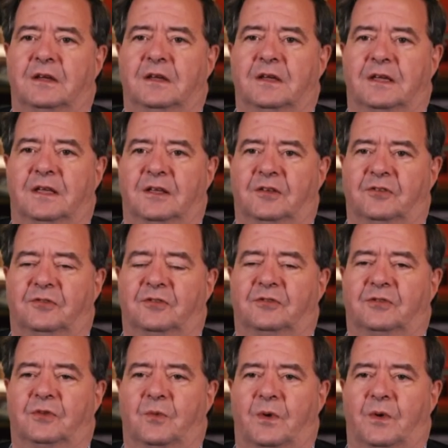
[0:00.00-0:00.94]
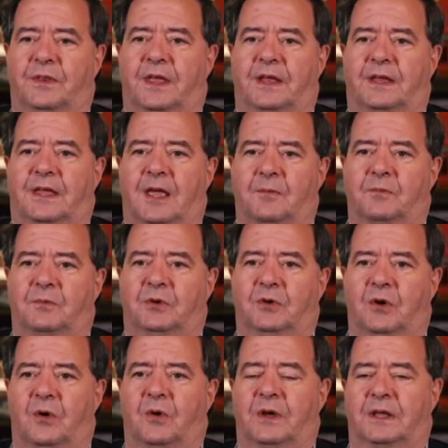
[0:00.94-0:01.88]
His is the one that kept
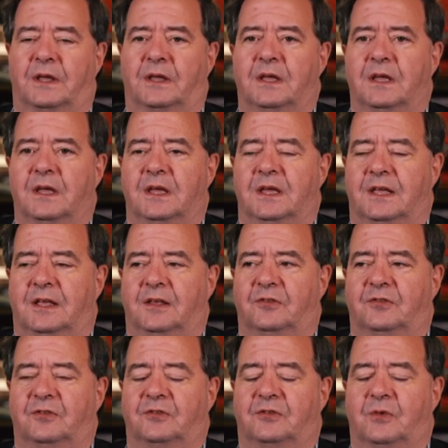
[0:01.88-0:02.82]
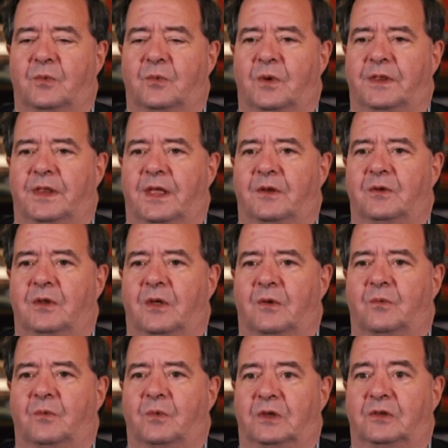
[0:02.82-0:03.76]
going. His is the one
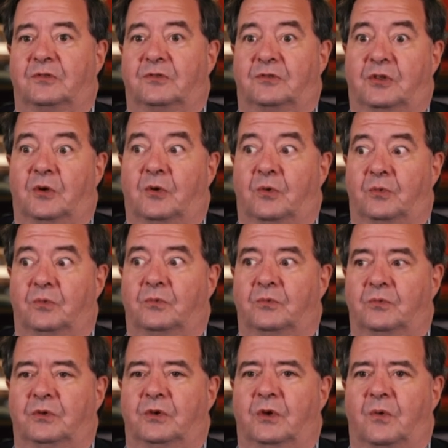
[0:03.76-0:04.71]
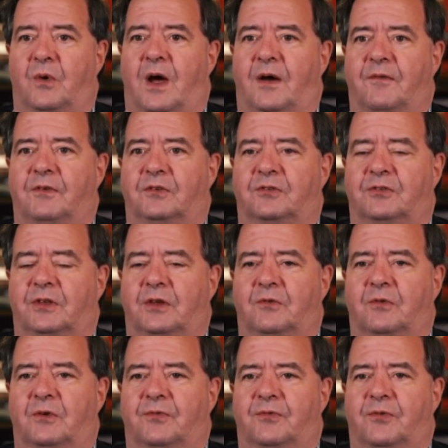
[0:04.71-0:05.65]
that we still, you know, obviously
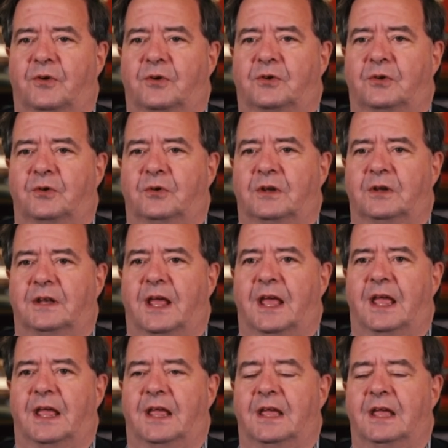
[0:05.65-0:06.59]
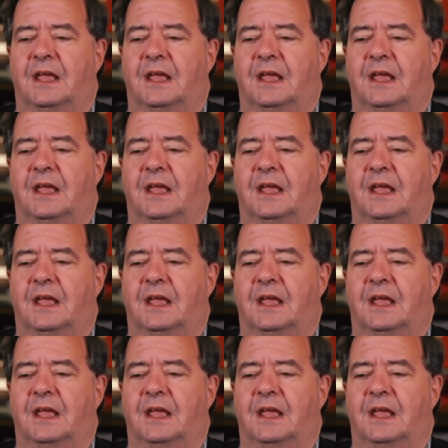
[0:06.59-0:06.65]
refer to today.